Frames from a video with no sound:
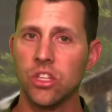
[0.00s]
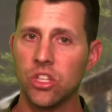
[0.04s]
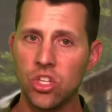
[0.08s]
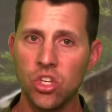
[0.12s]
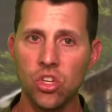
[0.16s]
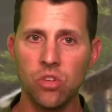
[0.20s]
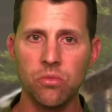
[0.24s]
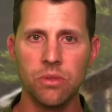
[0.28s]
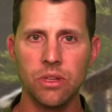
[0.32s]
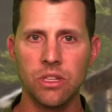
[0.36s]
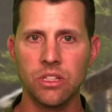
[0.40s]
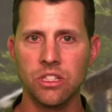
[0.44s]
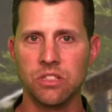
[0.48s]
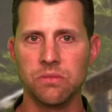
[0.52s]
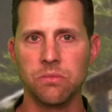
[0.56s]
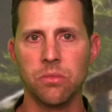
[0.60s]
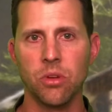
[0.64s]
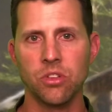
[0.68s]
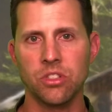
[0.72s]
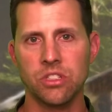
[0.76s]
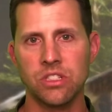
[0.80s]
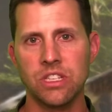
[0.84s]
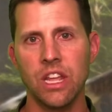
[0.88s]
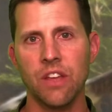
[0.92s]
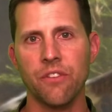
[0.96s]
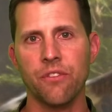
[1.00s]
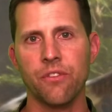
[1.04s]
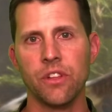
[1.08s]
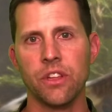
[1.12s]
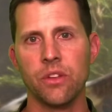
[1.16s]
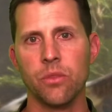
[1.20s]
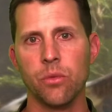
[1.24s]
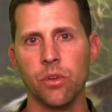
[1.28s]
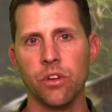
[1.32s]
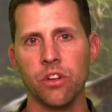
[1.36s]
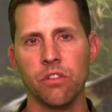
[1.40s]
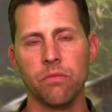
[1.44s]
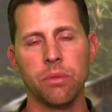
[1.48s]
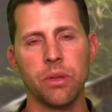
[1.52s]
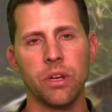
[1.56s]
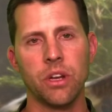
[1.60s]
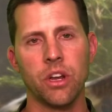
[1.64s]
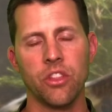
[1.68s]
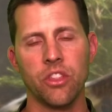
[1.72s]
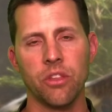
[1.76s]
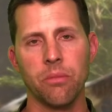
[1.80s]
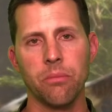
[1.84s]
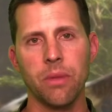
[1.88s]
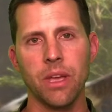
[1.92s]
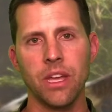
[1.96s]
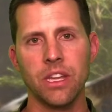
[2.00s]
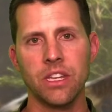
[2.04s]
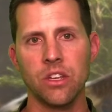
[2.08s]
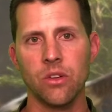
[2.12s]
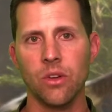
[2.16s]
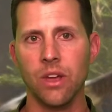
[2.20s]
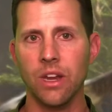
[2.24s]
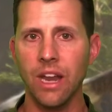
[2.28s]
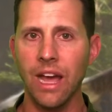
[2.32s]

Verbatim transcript: humans most definitely would have been on the menu.